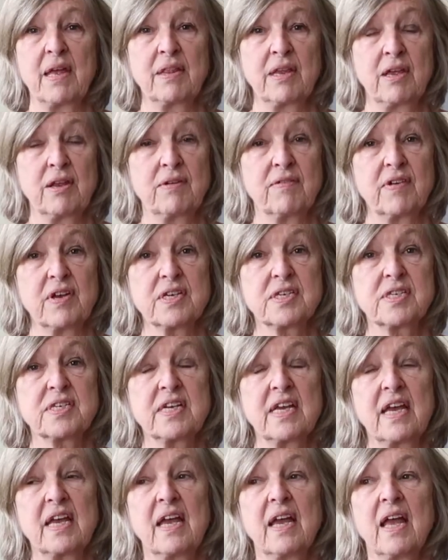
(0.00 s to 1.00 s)
in the
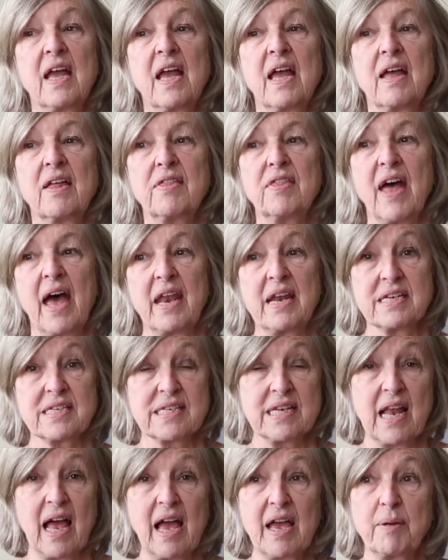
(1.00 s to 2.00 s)
university, that is
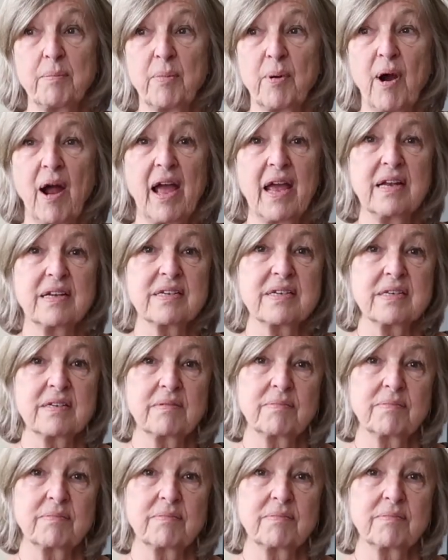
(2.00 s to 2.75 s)
light, bright,